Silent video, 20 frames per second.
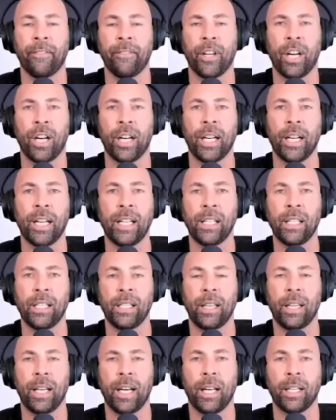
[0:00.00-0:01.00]
vine
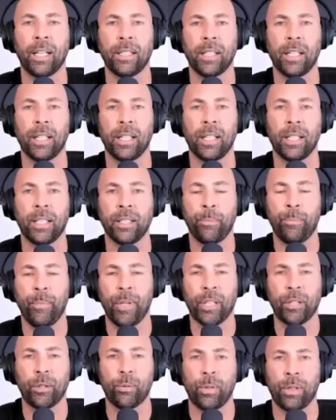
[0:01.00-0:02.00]
that is
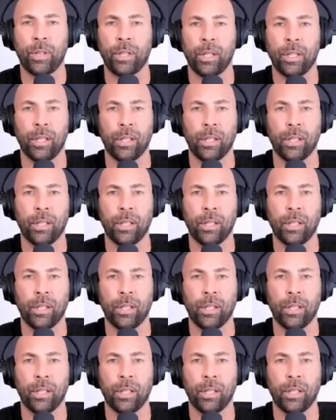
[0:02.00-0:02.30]
mixed with